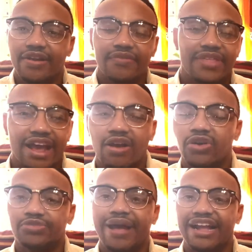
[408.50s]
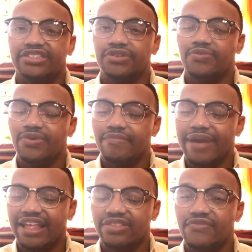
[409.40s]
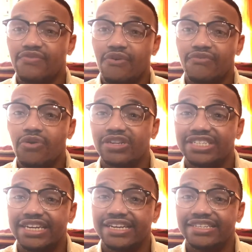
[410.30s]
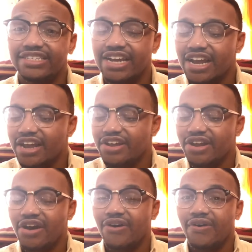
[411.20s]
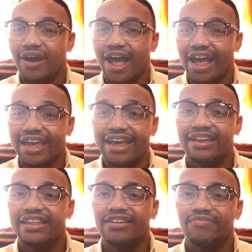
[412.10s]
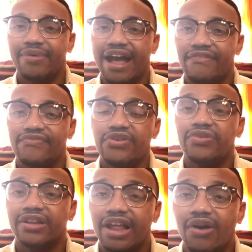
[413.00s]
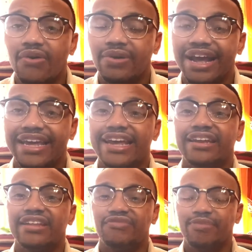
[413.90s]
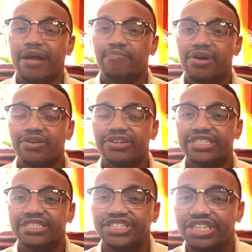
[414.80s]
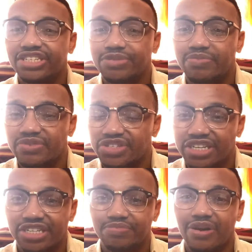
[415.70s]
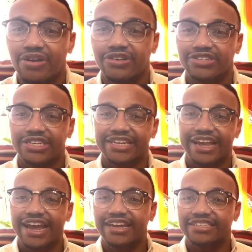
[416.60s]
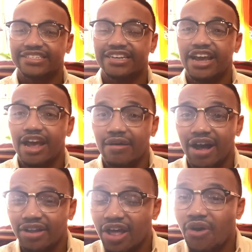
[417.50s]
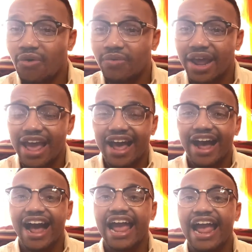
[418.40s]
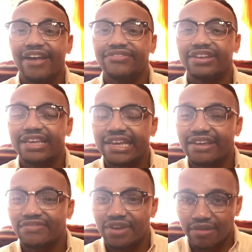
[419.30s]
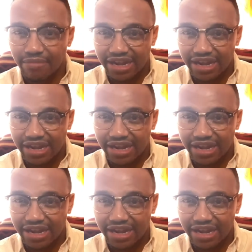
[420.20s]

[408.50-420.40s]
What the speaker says: that goes back to what Matthew 4:4 says, you know, I can't live by food alone. I can't live by burgers and cheeseburgers and cakes alone. I have to give my